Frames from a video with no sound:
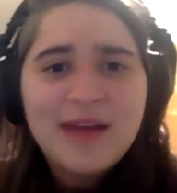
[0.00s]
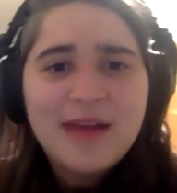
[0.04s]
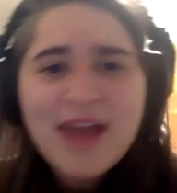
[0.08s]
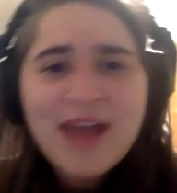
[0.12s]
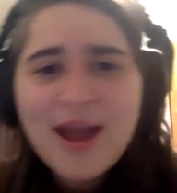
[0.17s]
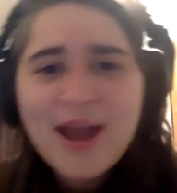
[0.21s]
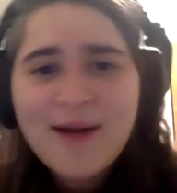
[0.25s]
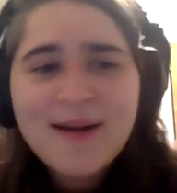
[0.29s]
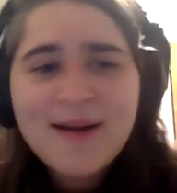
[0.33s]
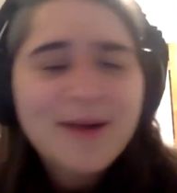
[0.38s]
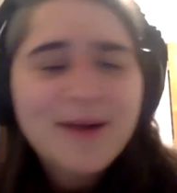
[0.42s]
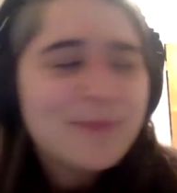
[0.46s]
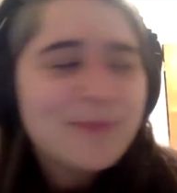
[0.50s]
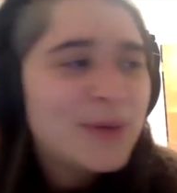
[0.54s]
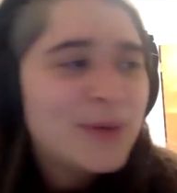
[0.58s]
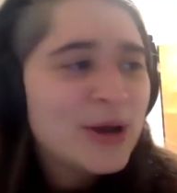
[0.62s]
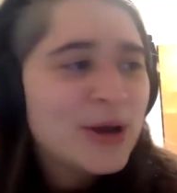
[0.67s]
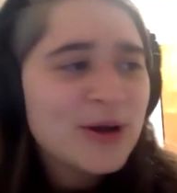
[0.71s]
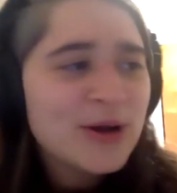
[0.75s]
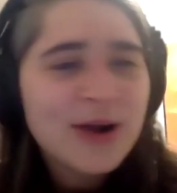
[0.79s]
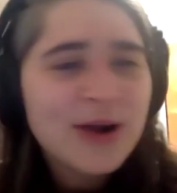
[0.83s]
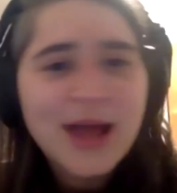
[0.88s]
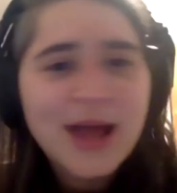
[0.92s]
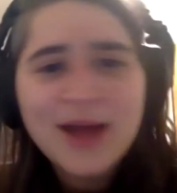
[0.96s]
Eric, put
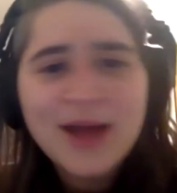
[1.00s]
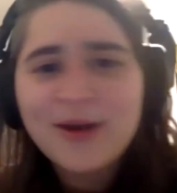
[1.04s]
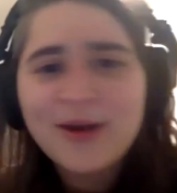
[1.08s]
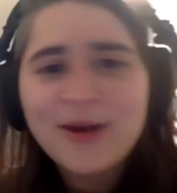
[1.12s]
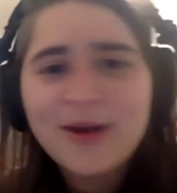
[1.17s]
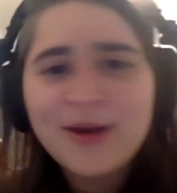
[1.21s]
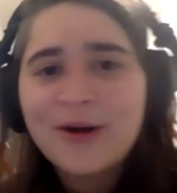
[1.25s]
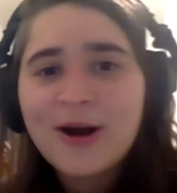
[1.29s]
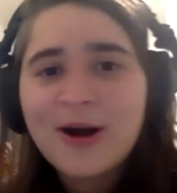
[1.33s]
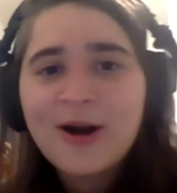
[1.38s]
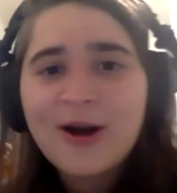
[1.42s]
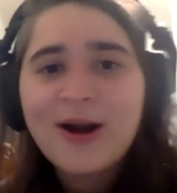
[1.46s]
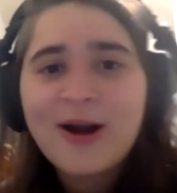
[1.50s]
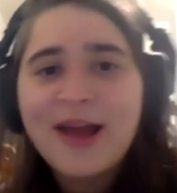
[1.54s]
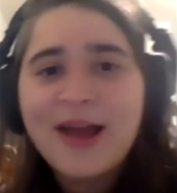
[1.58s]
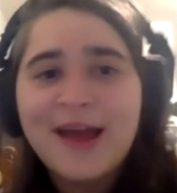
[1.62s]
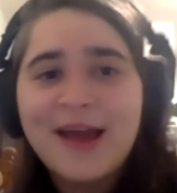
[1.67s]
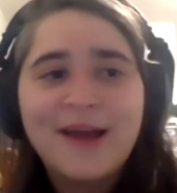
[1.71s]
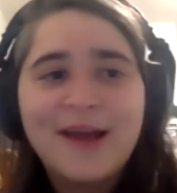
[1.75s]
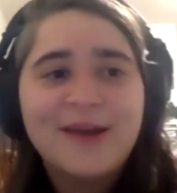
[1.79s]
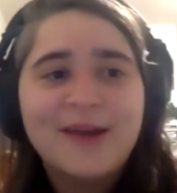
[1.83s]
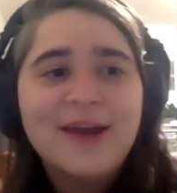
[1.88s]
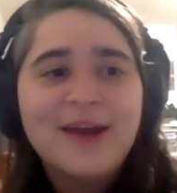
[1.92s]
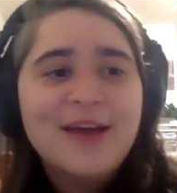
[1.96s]
your hand on her
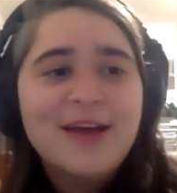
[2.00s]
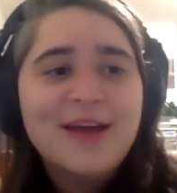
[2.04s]
hand.